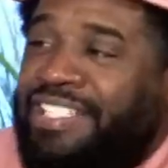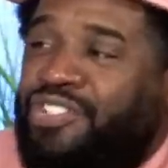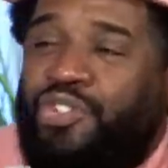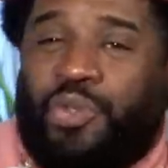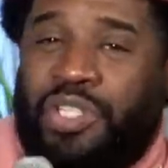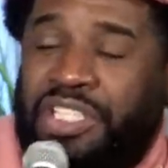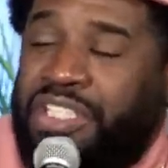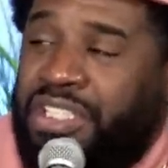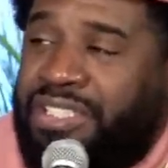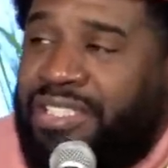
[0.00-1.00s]
time. say it's
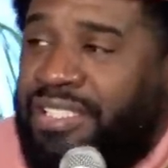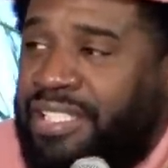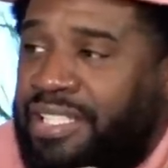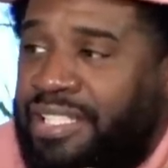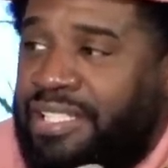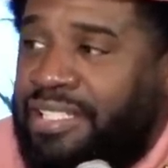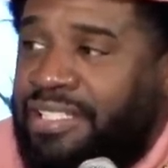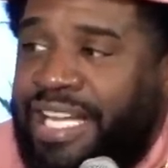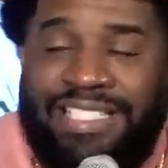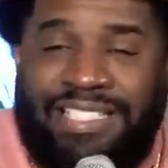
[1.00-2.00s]
drugs, mm-hmm.
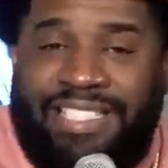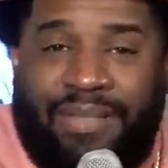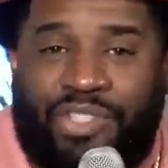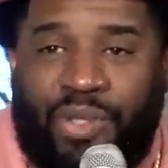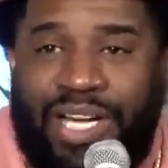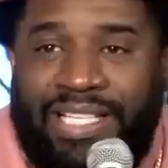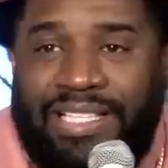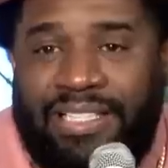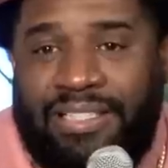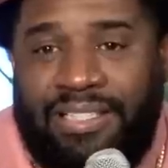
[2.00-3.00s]
that's them
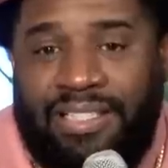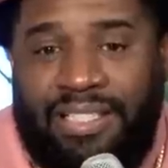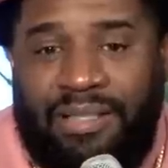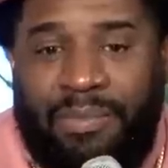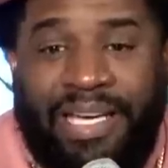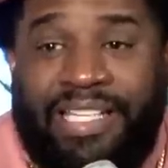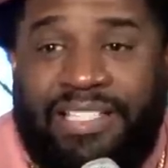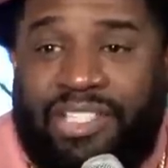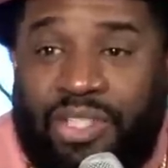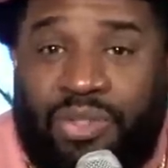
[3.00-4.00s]
trying to
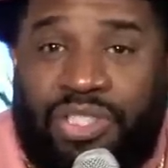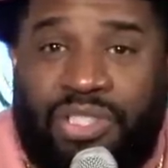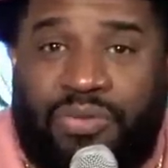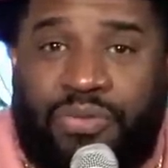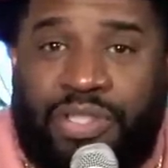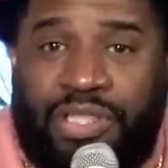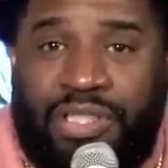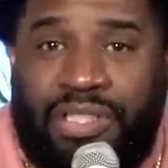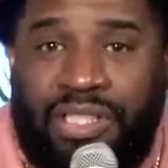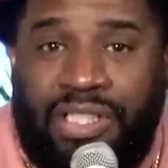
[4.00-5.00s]
make excuses
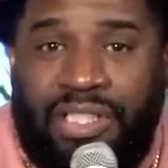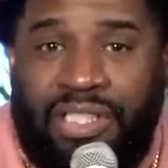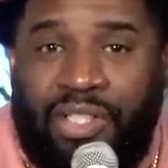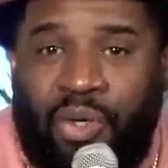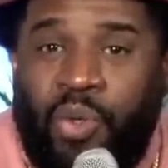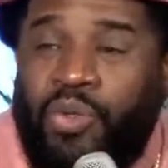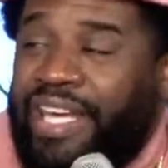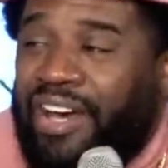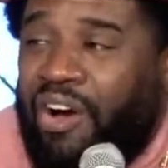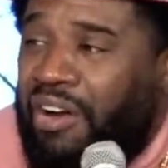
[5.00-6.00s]
for
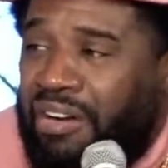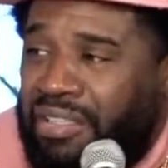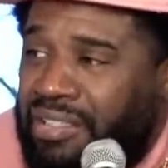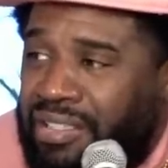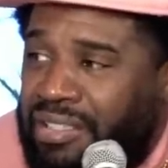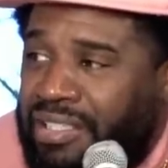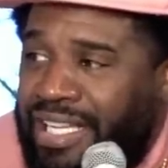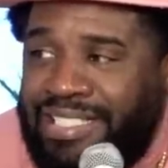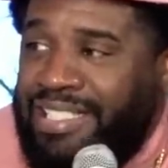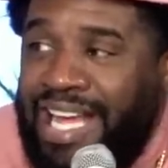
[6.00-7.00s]
who they are.
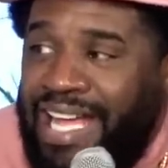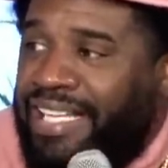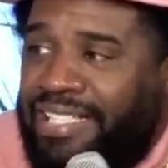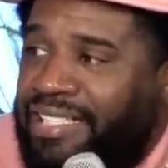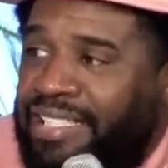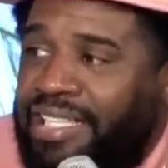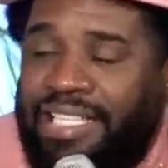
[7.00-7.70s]
Yeah. It's not.